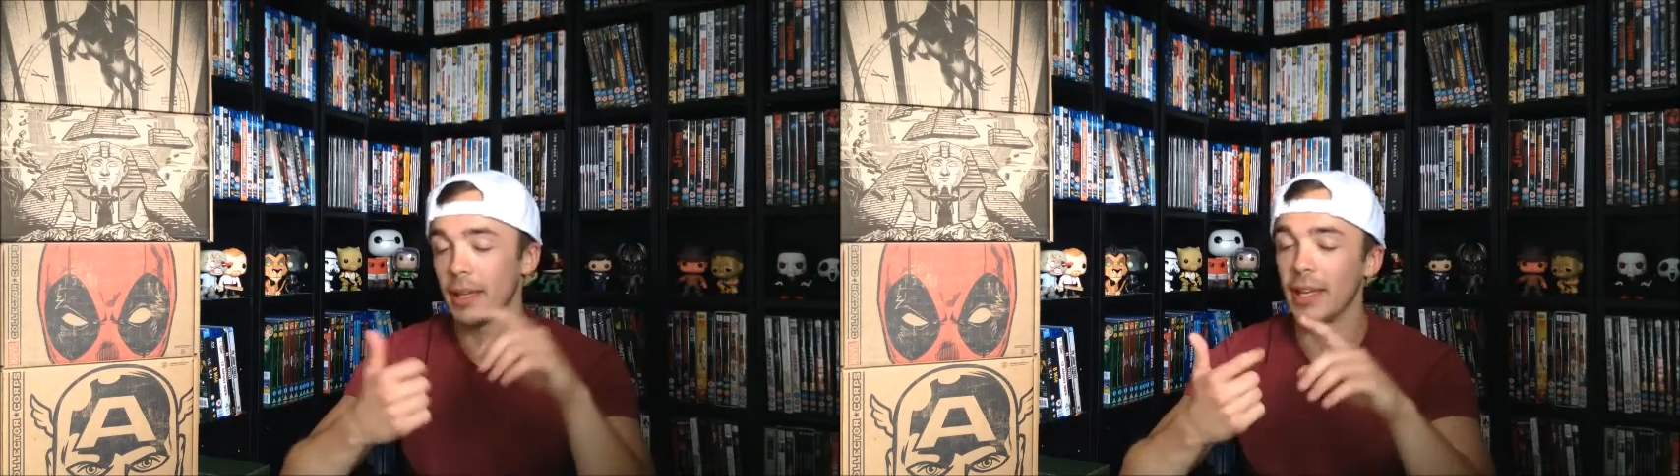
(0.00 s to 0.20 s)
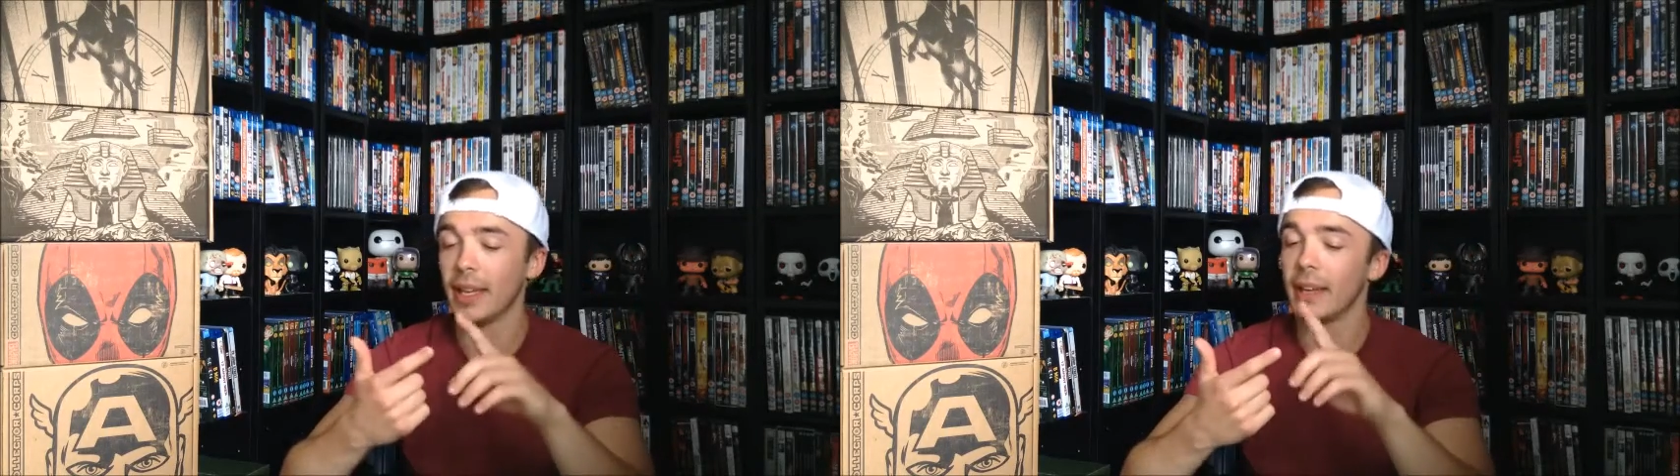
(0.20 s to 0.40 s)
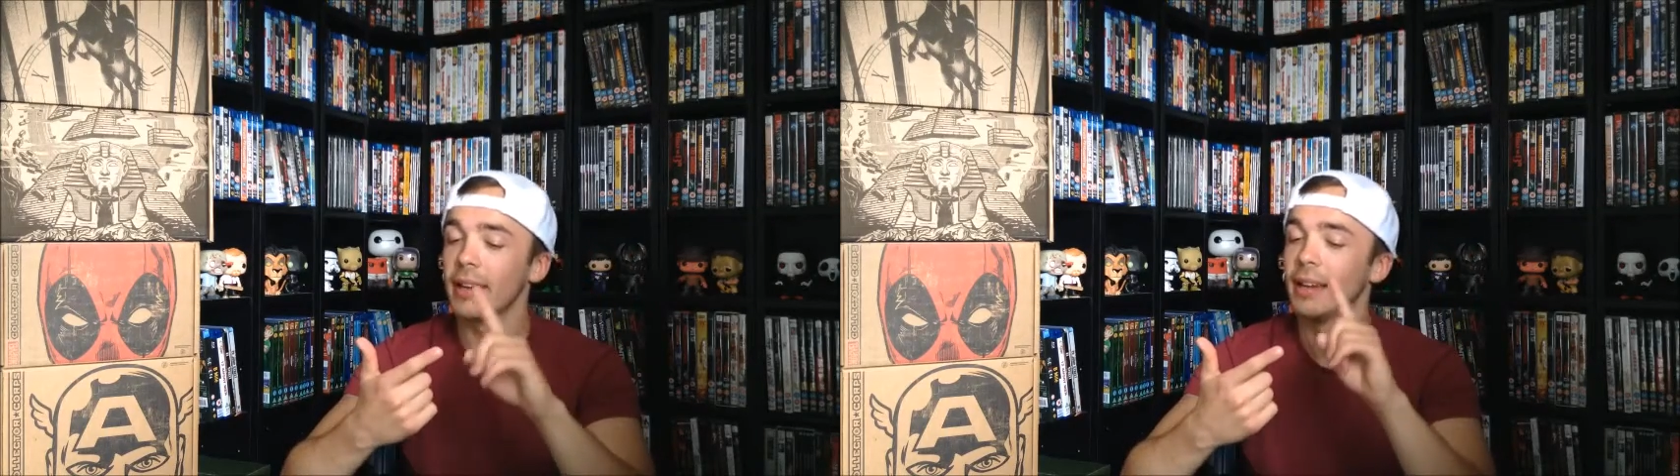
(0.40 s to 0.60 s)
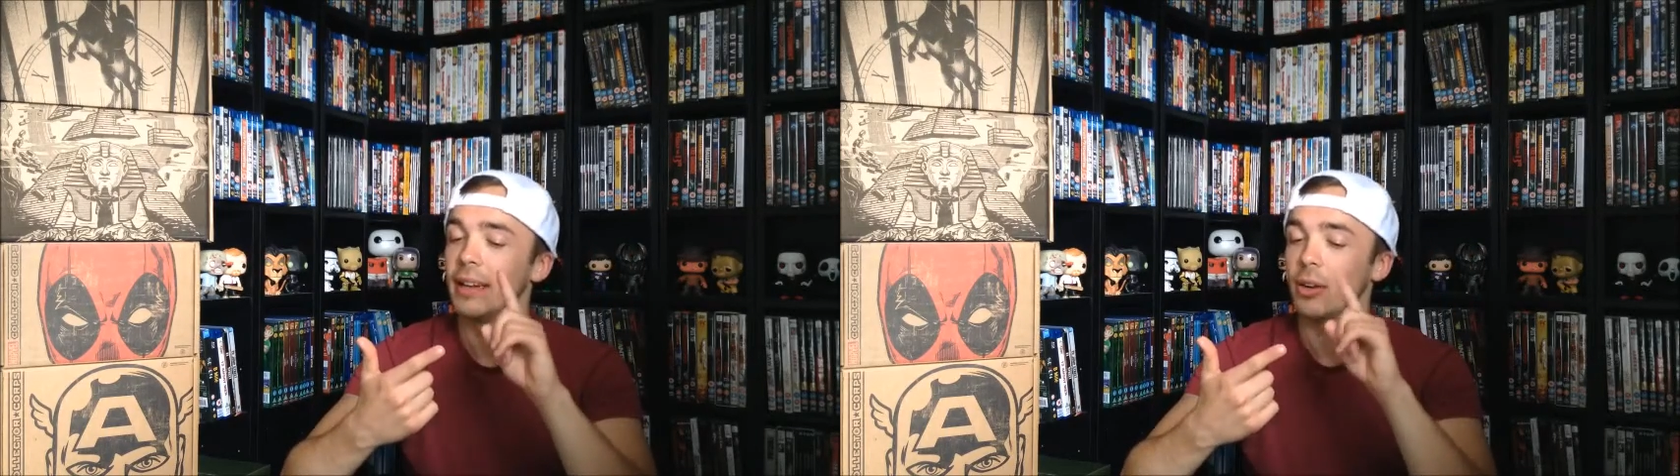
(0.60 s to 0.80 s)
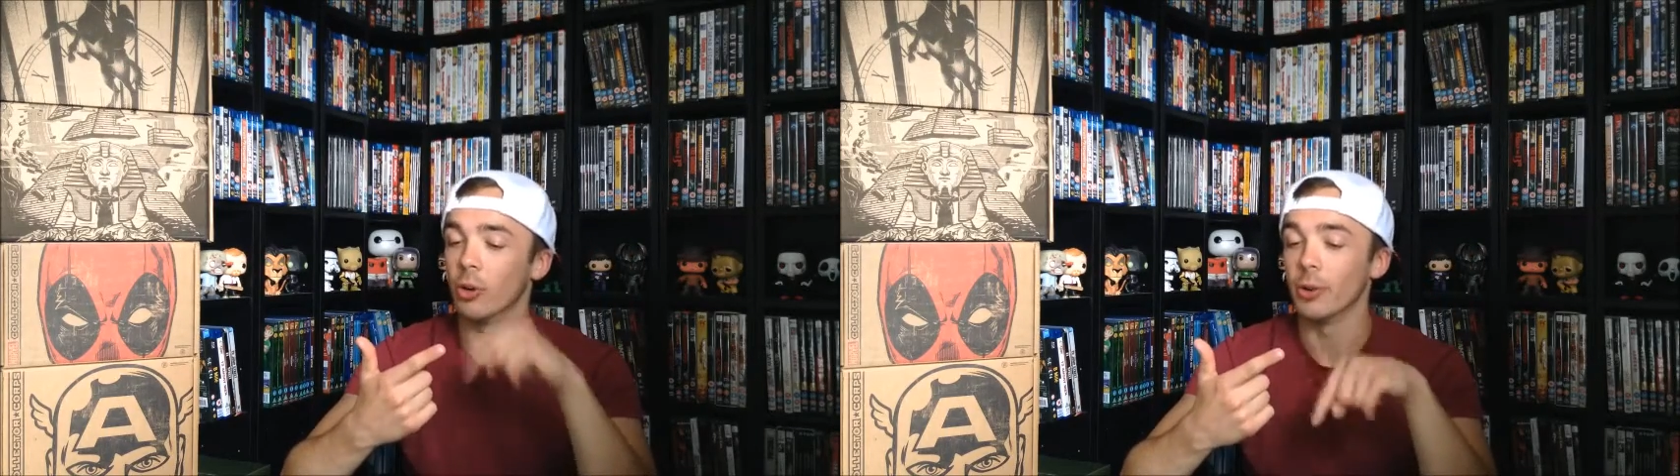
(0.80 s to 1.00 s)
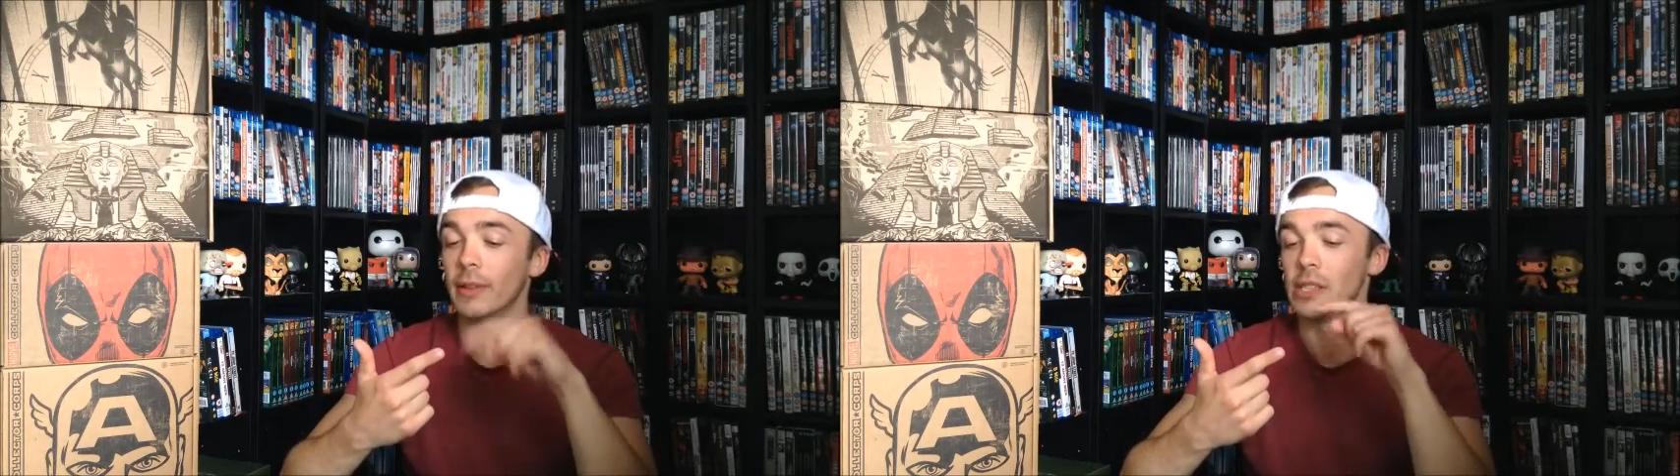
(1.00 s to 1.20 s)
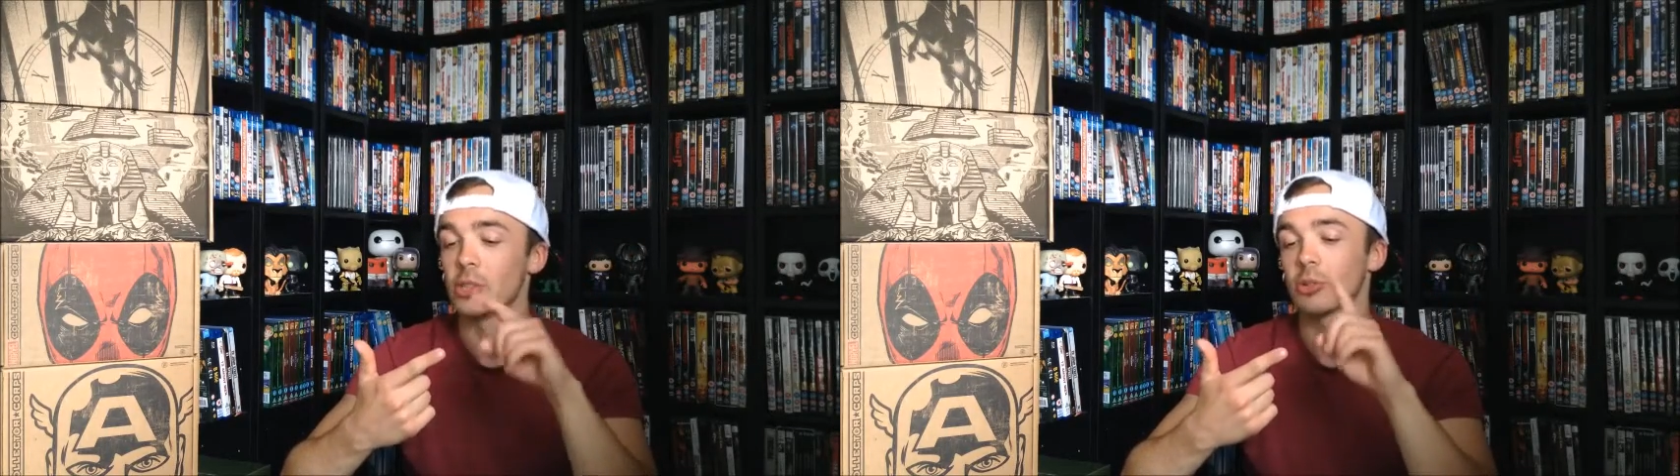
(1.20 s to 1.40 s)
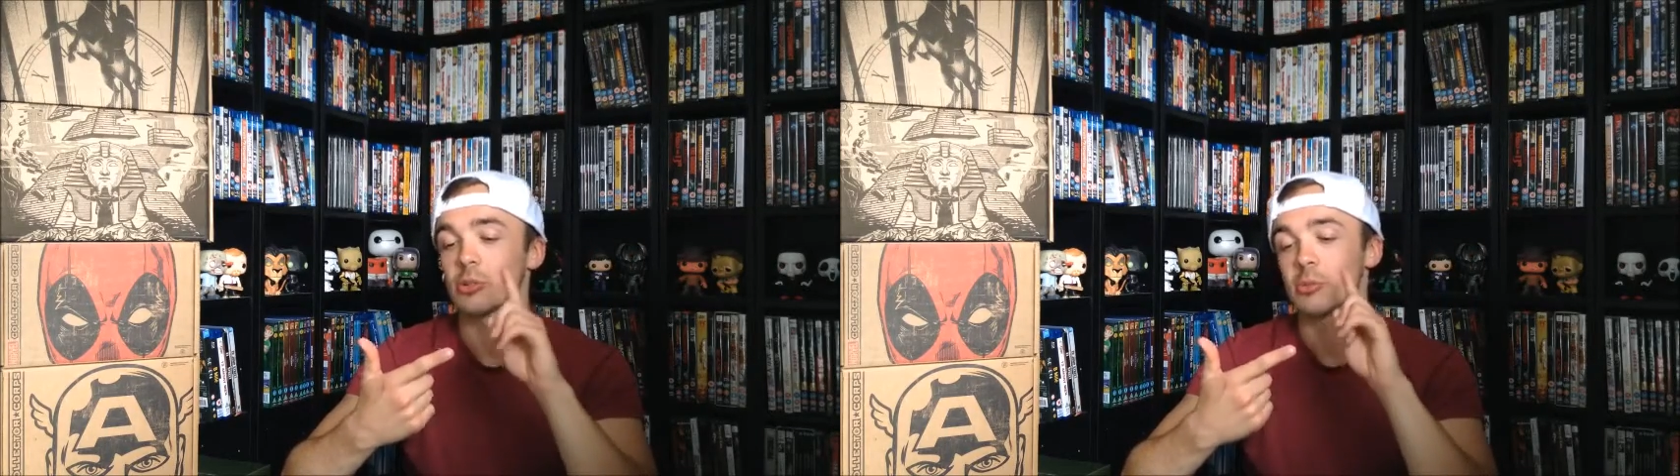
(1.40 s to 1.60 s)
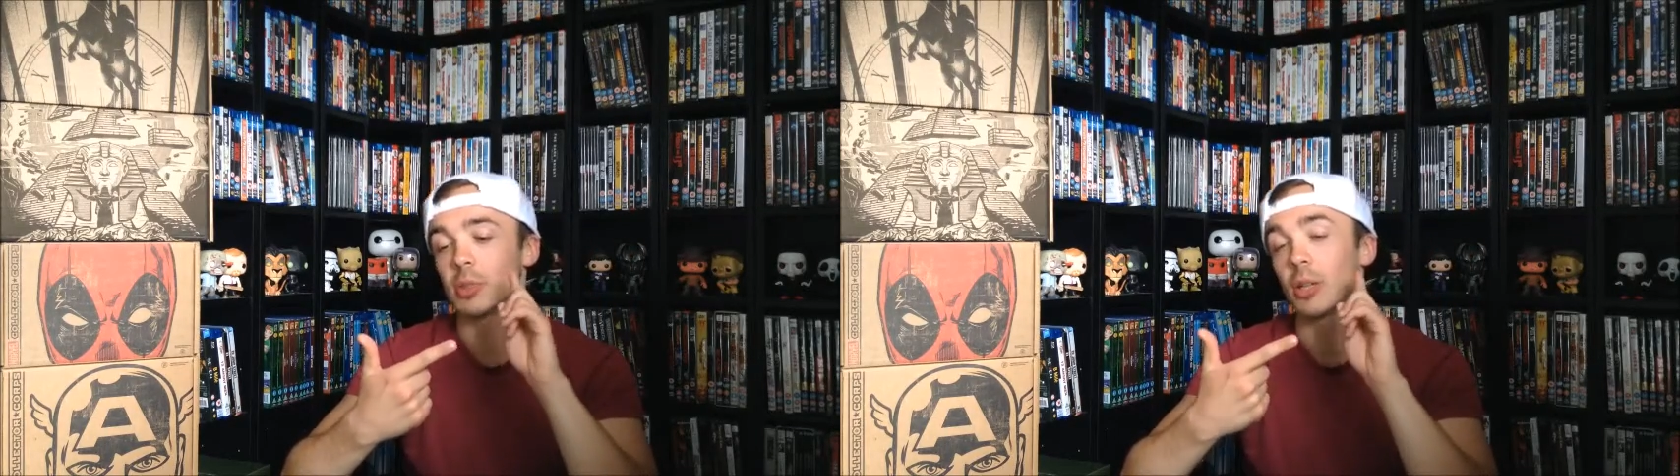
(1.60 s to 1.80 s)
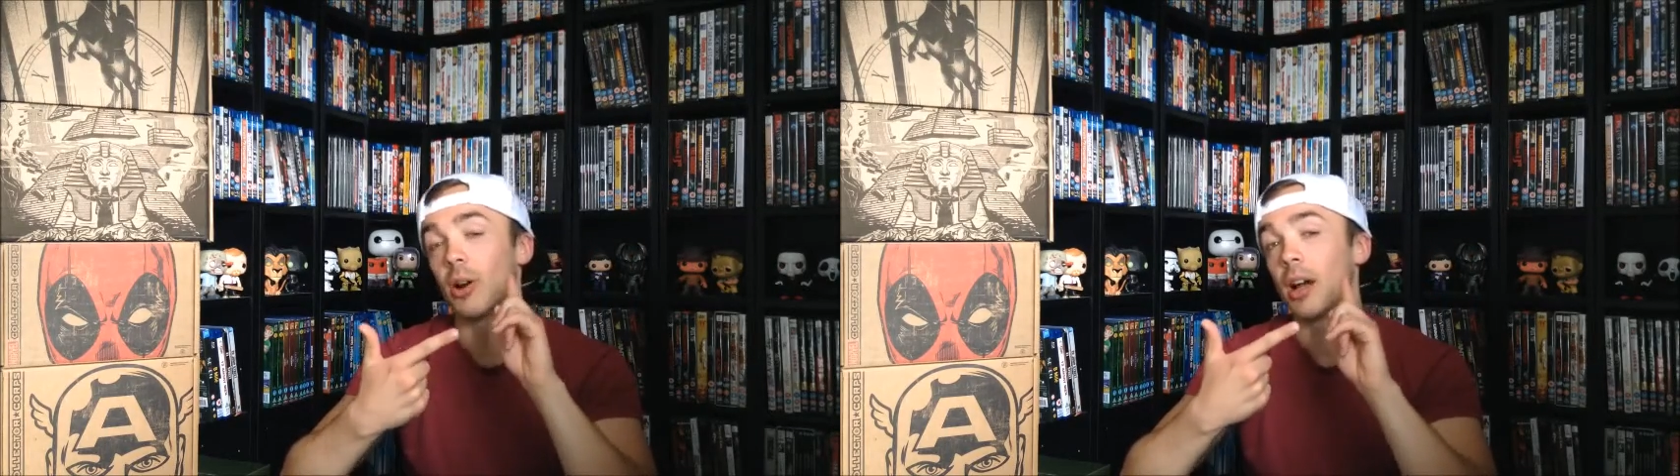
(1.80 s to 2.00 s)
here or in the description below.